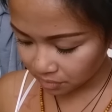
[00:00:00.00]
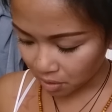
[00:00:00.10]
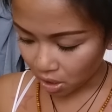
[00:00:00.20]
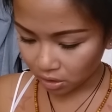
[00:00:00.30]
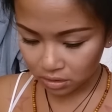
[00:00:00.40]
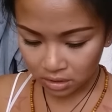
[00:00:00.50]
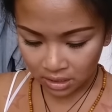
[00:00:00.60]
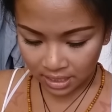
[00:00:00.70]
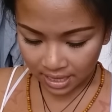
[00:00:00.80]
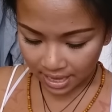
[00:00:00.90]
small,
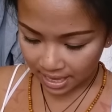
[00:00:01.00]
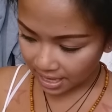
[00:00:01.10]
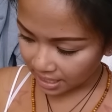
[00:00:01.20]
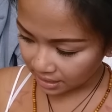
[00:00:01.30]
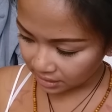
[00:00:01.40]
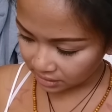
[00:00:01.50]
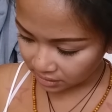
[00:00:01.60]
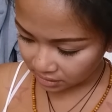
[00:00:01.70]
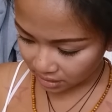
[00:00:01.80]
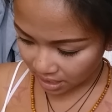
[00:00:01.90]

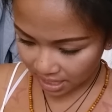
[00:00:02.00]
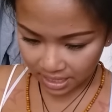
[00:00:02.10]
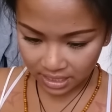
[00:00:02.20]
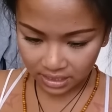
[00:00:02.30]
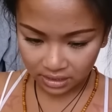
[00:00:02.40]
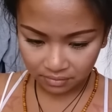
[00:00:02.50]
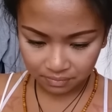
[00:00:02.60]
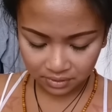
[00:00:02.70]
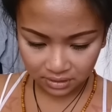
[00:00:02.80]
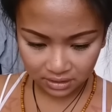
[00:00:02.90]
and I
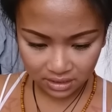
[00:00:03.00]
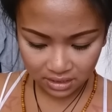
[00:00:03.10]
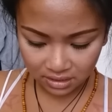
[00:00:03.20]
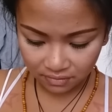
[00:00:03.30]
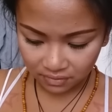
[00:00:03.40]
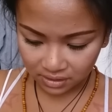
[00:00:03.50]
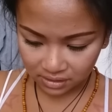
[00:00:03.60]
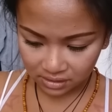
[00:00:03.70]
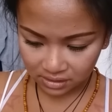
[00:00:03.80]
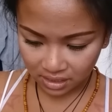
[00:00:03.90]
believe
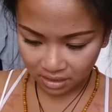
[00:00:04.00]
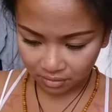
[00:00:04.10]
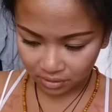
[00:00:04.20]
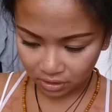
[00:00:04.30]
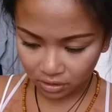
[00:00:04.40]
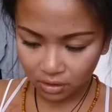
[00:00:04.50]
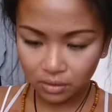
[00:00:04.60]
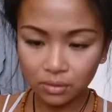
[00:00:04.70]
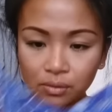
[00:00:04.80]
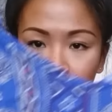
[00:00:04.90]
this is how it
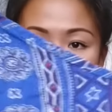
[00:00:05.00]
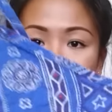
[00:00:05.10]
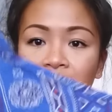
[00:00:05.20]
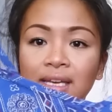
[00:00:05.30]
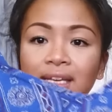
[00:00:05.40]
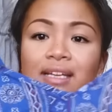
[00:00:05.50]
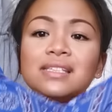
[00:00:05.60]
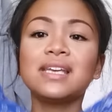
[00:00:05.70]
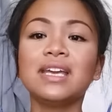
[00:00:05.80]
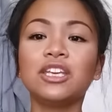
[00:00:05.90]
goes. It
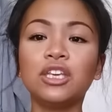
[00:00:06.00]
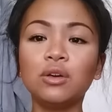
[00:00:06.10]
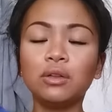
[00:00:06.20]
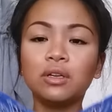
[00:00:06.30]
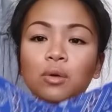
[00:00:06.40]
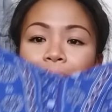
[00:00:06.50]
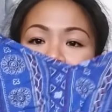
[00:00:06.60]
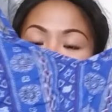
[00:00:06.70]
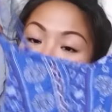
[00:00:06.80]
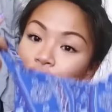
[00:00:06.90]
is a cute little
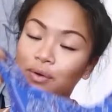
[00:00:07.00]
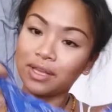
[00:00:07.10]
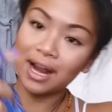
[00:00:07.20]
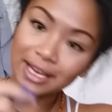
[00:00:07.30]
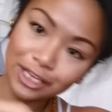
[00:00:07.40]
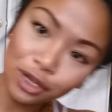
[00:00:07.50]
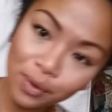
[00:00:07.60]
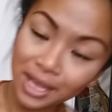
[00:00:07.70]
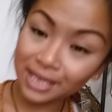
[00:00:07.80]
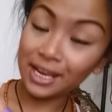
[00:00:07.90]
bandeau that I can go
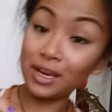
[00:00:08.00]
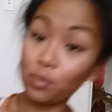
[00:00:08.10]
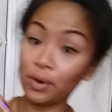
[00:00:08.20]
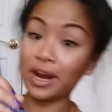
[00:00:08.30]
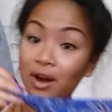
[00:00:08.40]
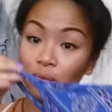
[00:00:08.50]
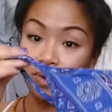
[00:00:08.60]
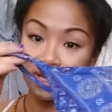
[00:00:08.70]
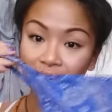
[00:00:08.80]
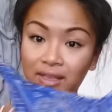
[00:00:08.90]
ahead and wear
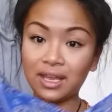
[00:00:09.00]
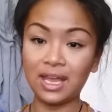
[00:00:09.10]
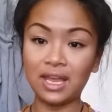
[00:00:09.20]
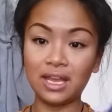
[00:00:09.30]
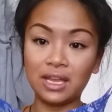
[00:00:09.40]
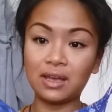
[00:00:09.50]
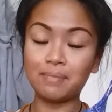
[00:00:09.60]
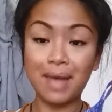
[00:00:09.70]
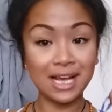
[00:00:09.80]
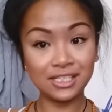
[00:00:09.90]
with a
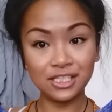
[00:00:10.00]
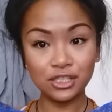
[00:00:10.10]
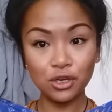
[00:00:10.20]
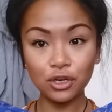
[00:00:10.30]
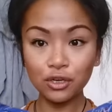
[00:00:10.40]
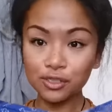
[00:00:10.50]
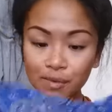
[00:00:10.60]
maxi skirt or